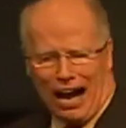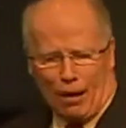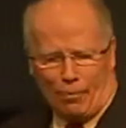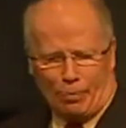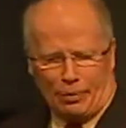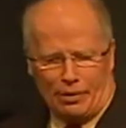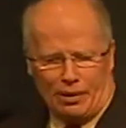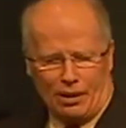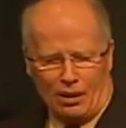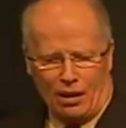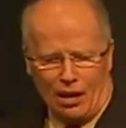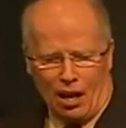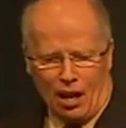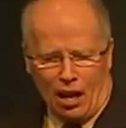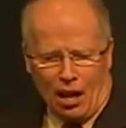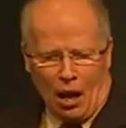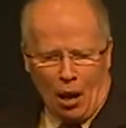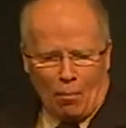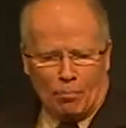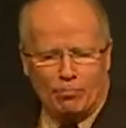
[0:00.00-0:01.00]
up.
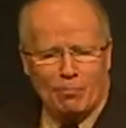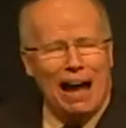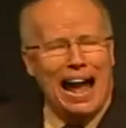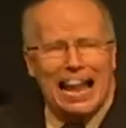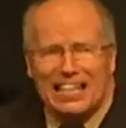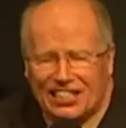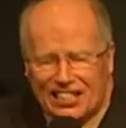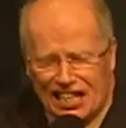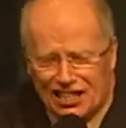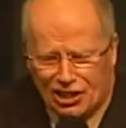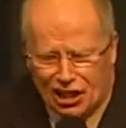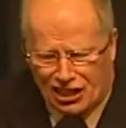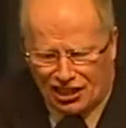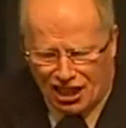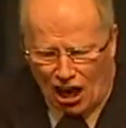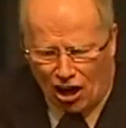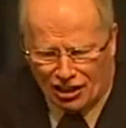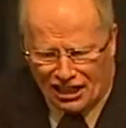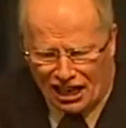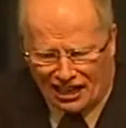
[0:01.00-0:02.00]

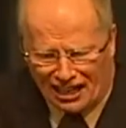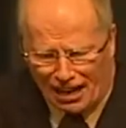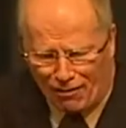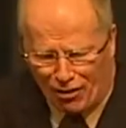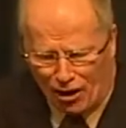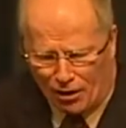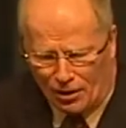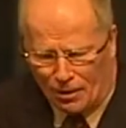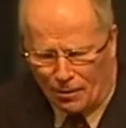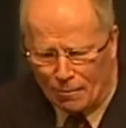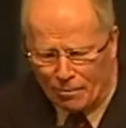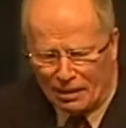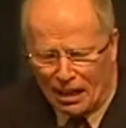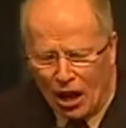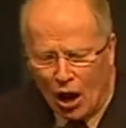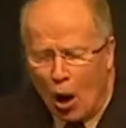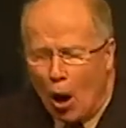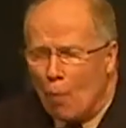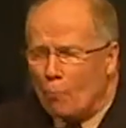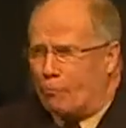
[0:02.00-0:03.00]
Messages are delivered.
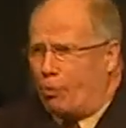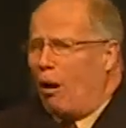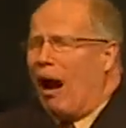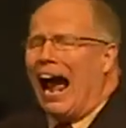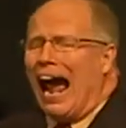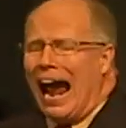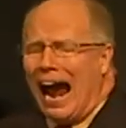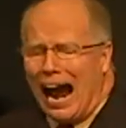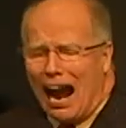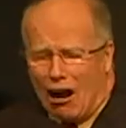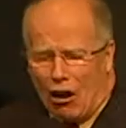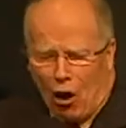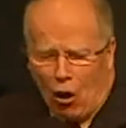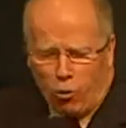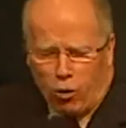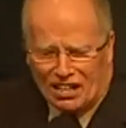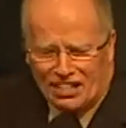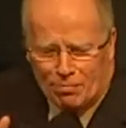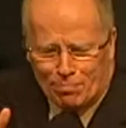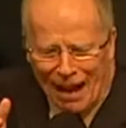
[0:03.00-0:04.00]
Prayer
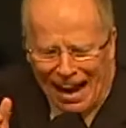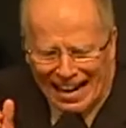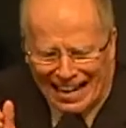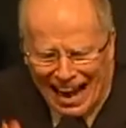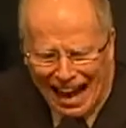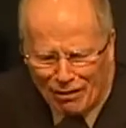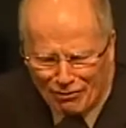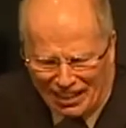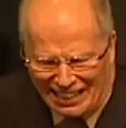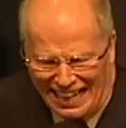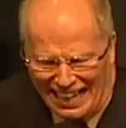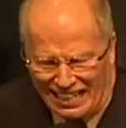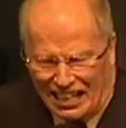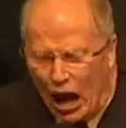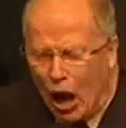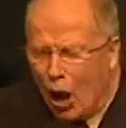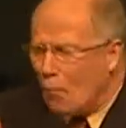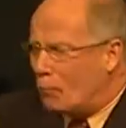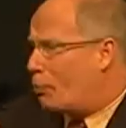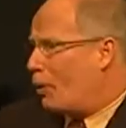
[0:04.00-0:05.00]
was made evident.
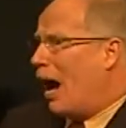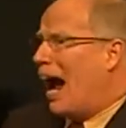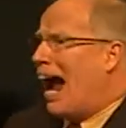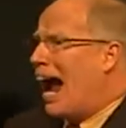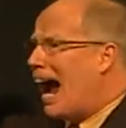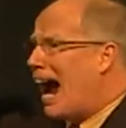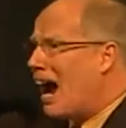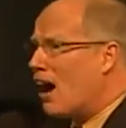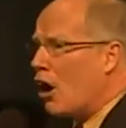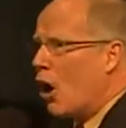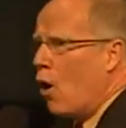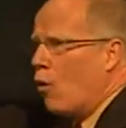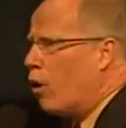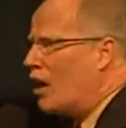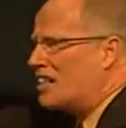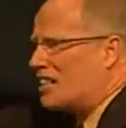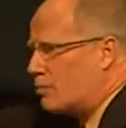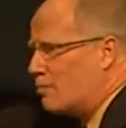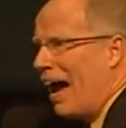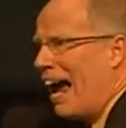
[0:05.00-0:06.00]
Prayer
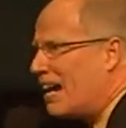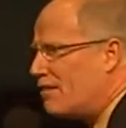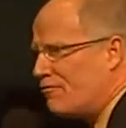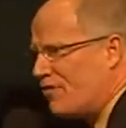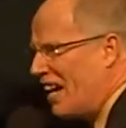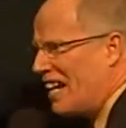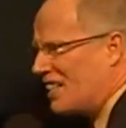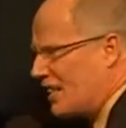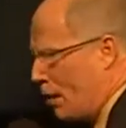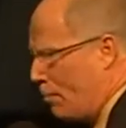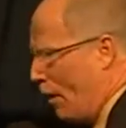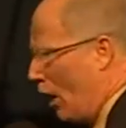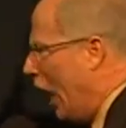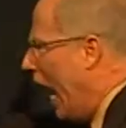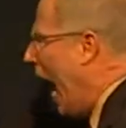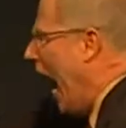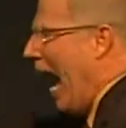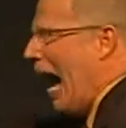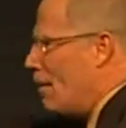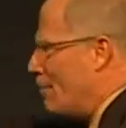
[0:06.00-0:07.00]
was made visible.
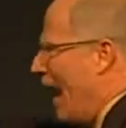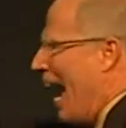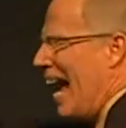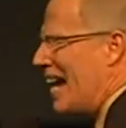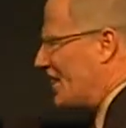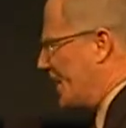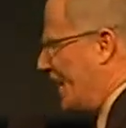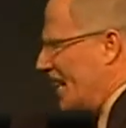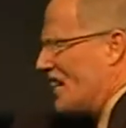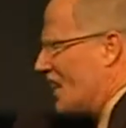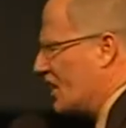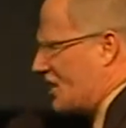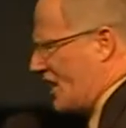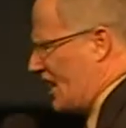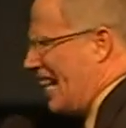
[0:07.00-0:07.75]
I'm asking you,